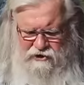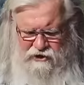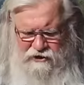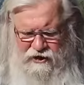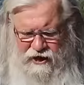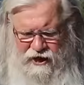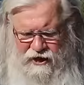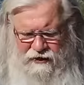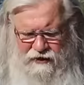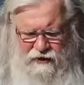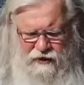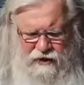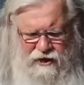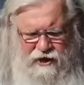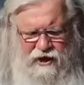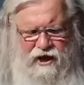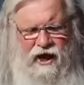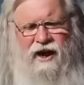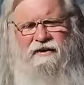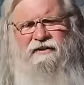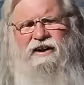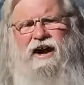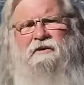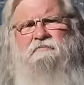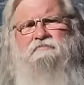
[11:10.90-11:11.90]
of that,
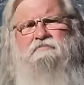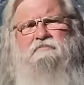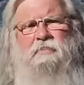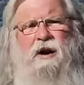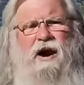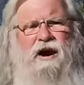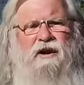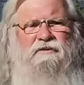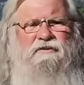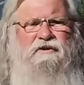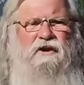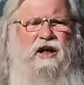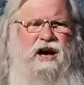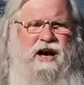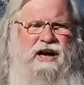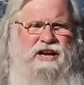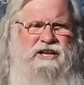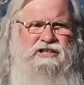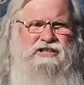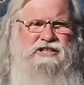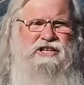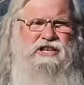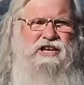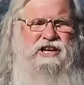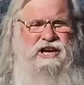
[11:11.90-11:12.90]
I've got
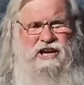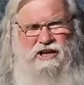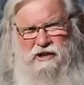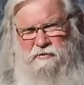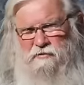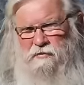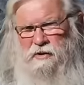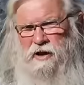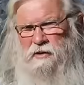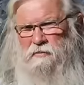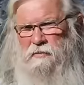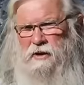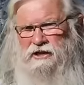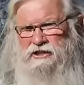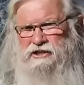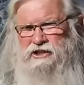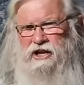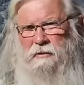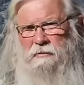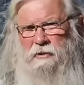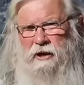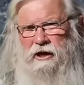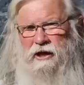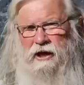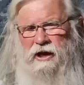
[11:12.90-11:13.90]
butterflies in the pit of my
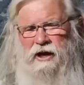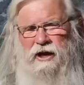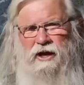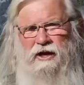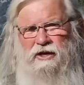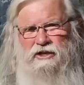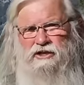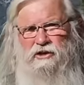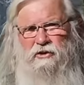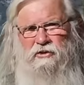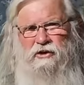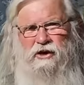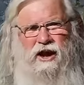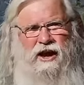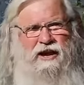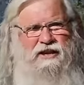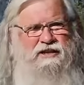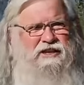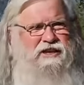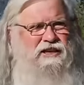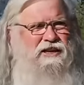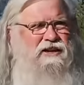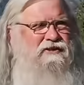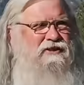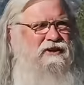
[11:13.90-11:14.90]
stomach. So the
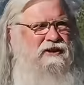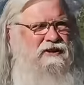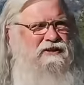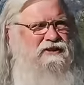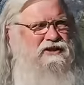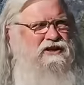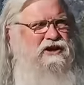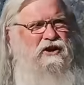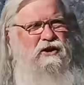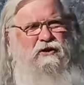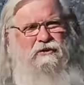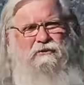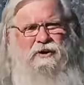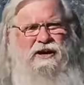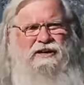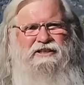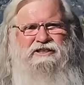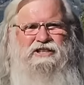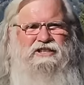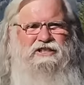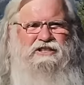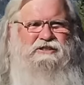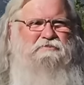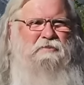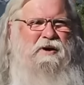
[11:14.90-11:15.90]
idea that, you know, I
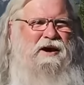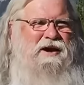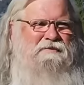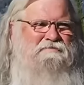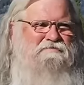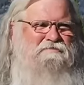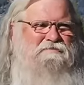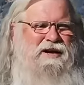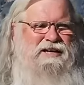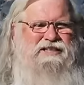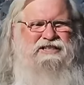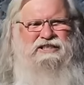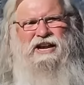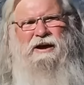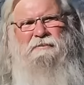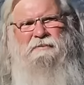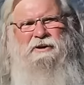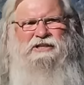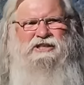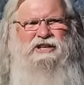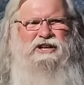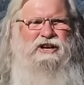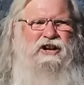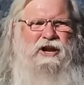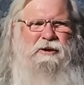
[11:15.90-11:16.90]
just, my
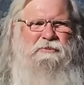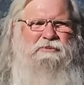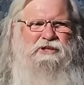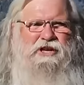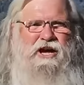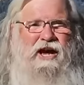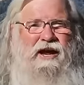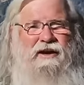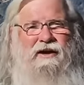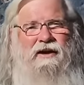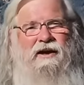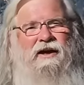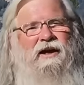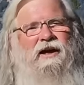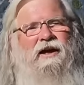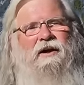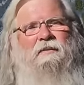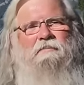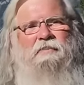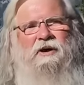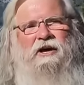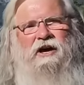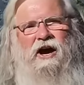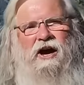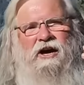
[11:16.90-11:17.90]
stomach's a little upset
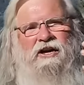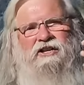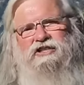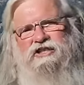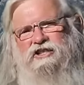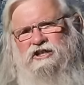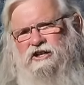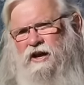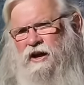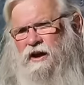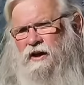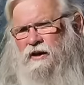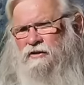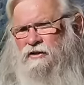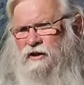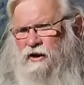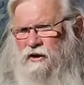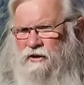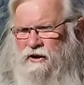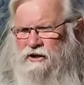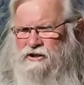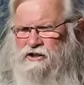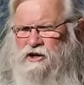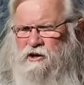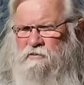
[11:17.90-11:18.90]
because the
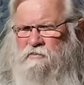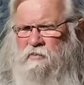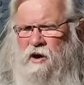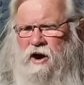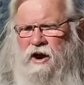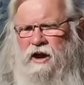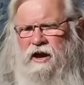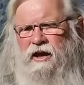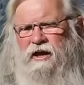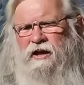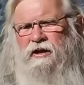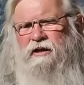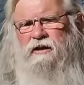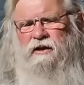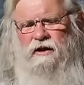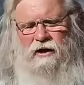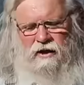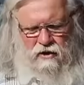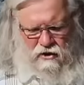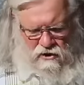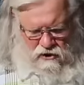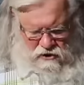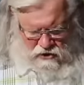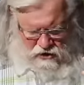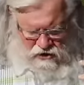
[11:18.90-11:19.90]
lizard brain
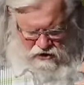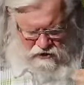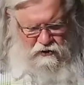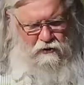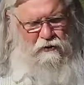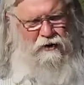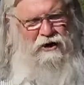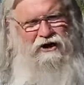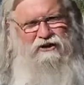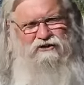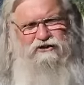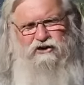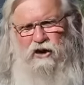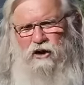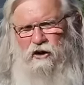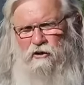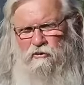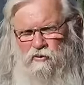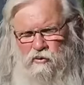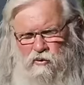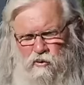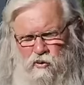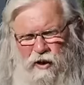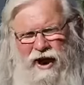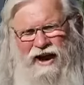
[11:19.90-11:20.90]
all the way
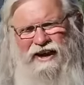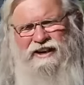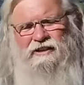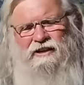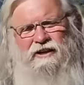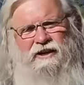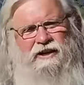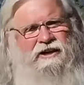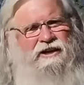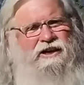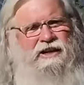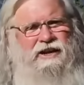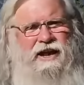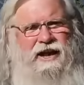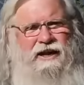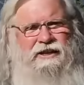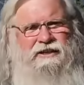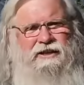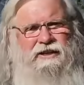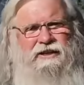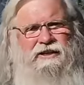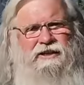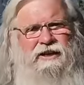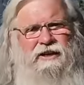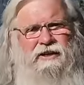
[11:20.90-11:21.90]
directly
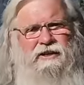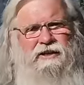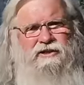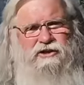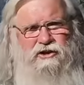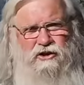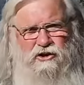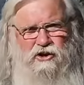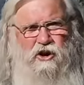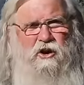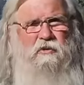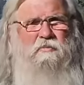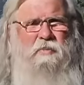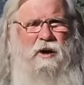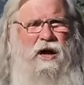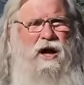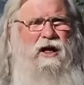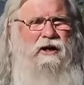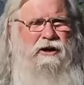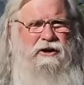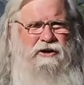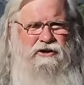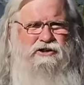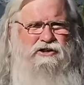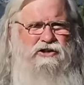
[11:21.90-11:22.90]
connected to your
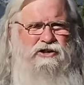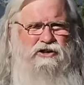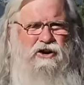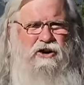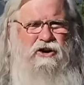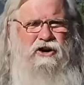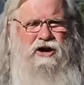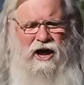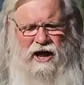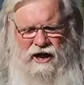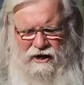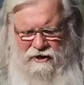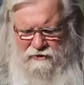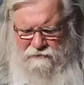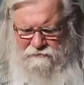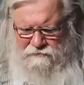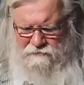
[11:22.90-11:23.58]
belly, to your gut.